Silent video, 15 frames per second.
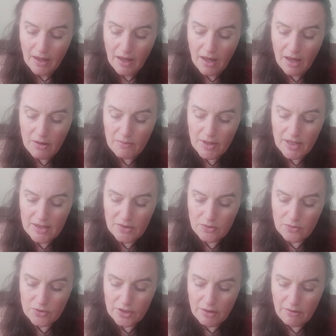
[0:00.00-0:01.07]
It's
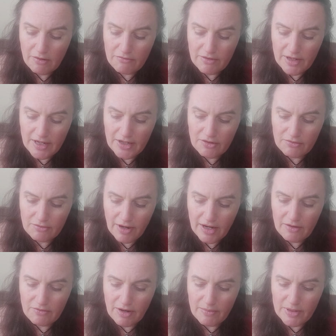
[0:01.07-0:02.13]
also a really
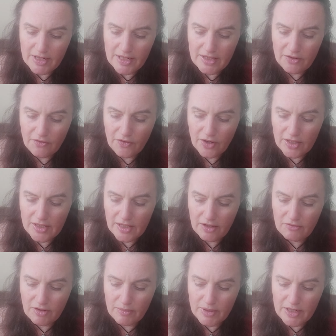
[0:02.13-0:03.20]
great remedy as a first
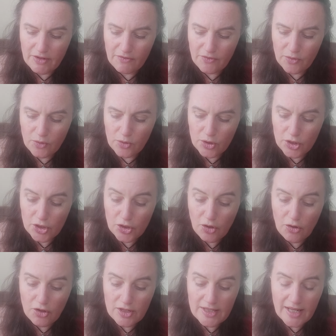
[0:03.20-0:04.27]
aid remedy for
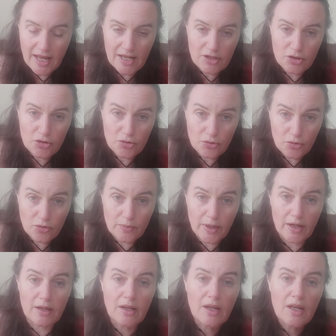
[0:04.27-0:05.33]
shocks and
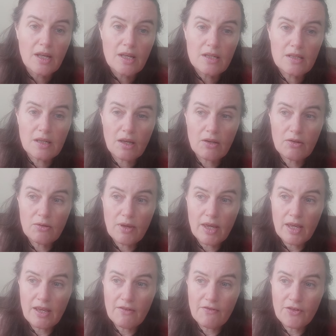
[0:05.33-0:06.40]
trauma. So
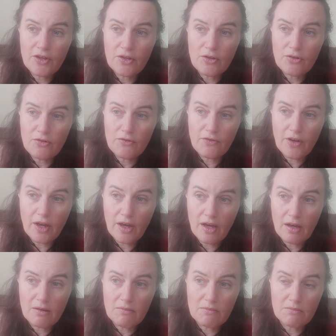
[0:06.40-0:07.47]
if you've
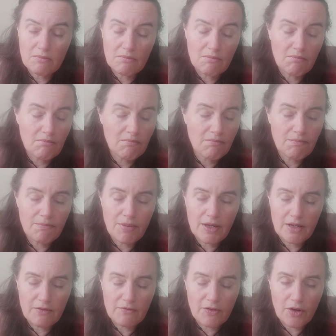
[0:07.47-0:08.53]
been
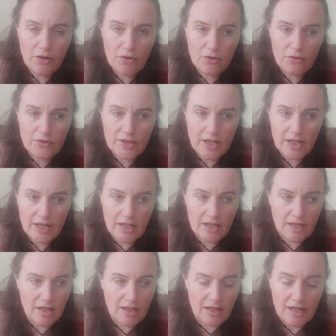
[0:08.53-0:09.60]
involved in
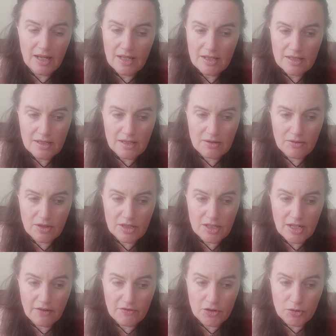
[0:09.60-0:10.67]
an incident that's
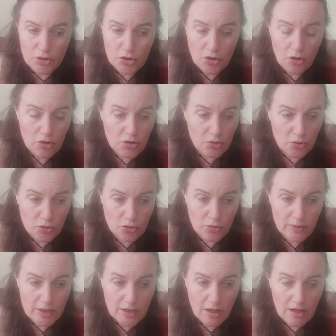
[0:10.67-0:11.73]
left you shocked or
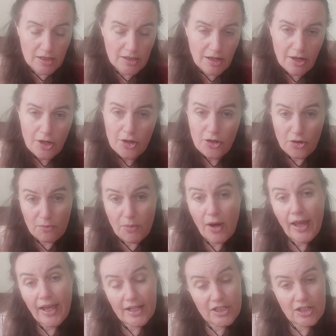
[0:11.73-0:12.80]
traumatized, you
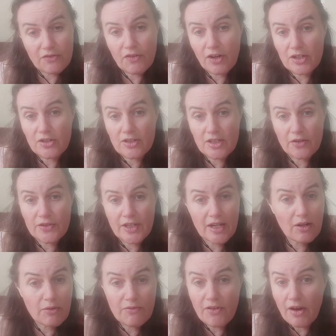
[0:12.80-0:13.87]
might actually find yourself saying,
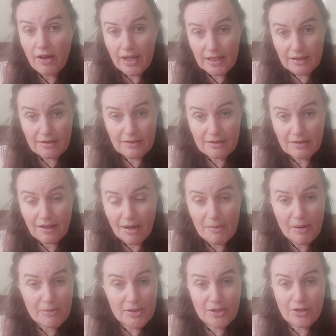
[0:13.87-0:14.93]
oh, I'm fine. I'm
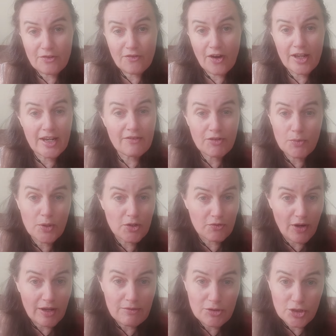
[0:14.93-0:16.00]
absolutely fine. Everyone
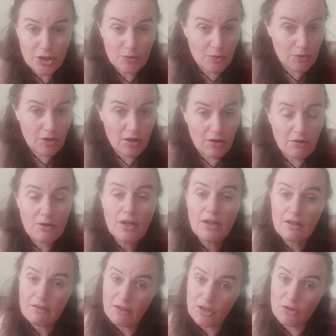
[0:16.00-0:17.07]
around you will know
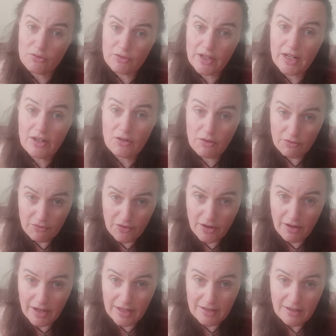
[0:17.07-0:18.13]
that you're really not
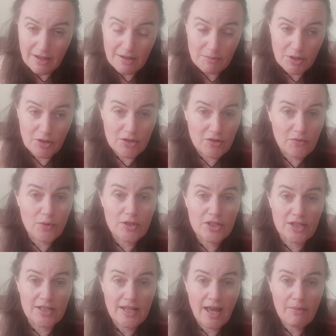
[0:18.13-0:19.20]
fine because of what's
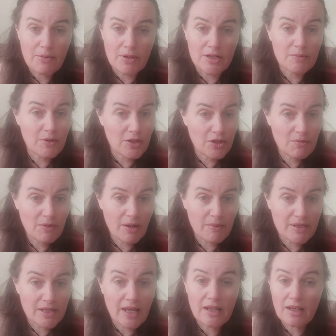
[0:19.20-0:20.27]
just happened, but you might be
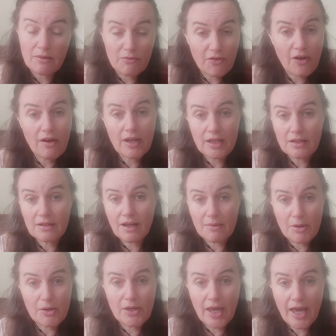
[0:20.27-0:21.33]
saying, yeah, I'm fine, I'm
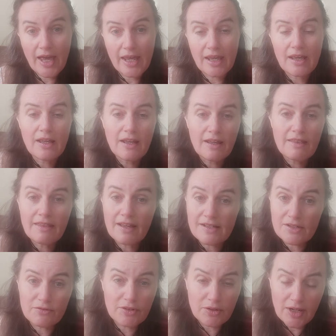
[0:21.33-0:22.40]
okay. That's
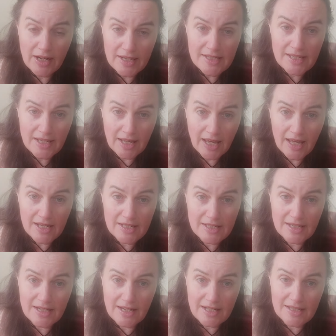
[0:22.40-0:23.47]
a real classic case
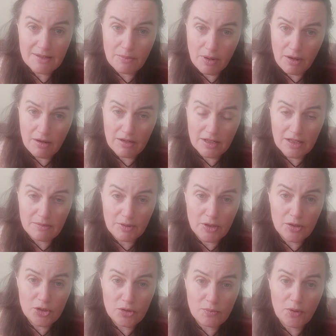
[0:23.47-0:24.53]
to need some Arnica
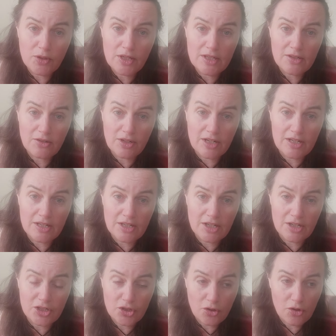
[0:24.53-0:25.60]
because your body has gone into
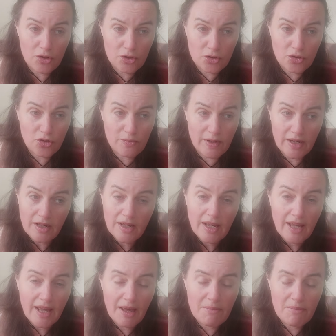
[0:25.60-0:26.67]
shock and trauma,
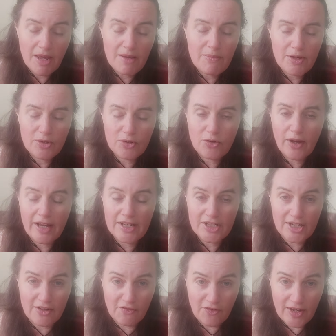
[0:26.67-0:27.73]
and maybe you're not
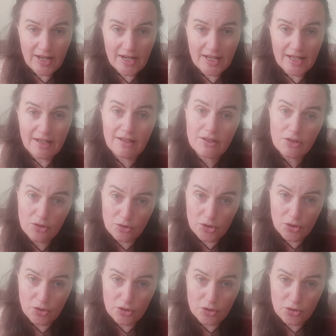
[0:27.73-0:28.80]
actually feeling your
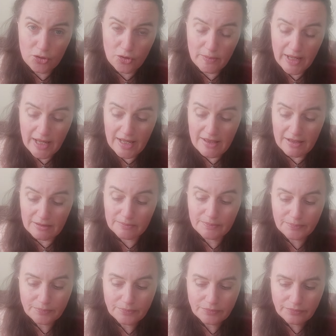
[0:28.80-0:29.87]
shock and trauma either.
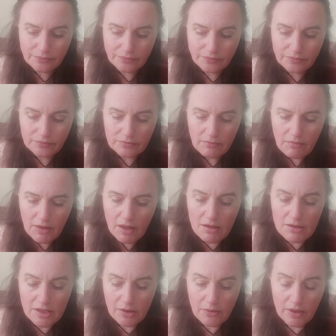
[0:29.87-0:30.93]

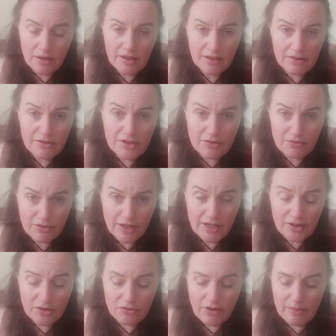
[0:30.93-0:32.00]
So Arnica is a really
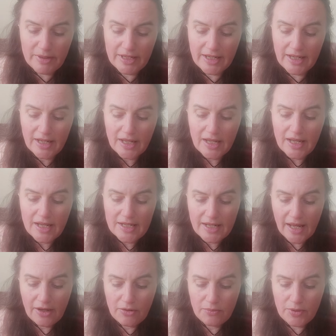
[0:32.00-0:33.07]
good remedy to
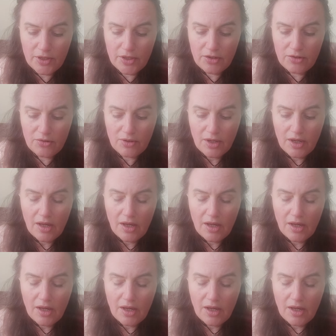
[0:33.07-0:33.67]
help you